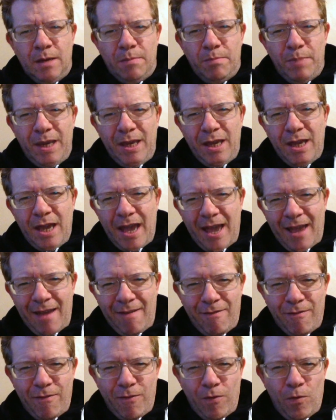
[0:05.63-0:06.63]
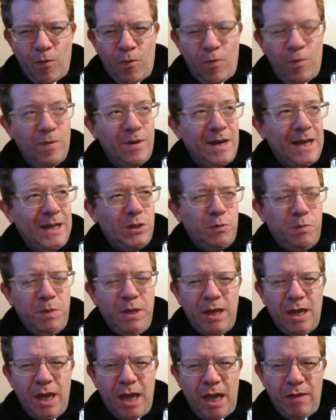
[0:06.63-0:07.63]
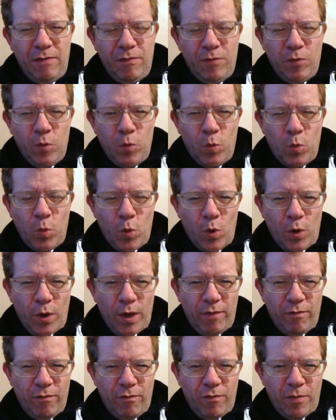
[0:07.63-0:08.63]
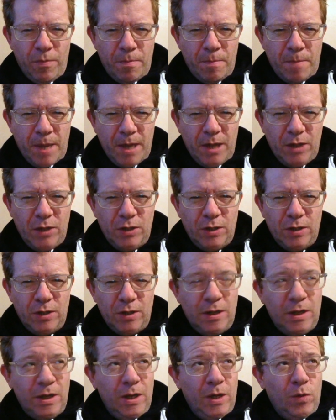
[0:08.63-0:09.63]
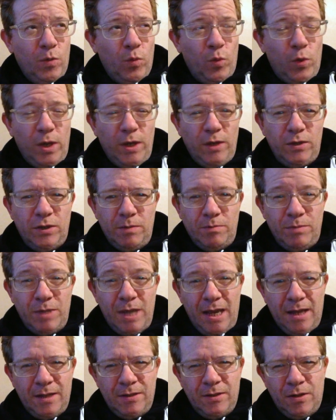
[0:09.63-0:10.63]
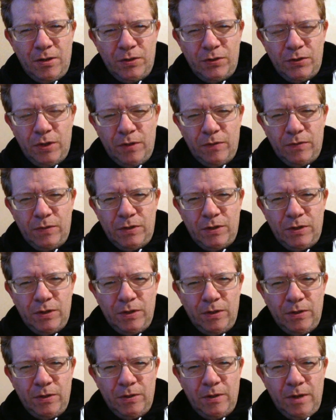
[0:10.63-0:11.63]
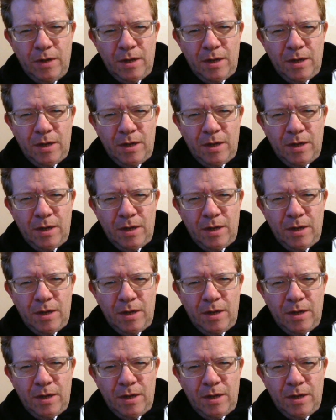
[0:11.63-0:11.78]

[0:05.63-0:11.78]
Be careful. Let's be careful what information we subject ourselves to.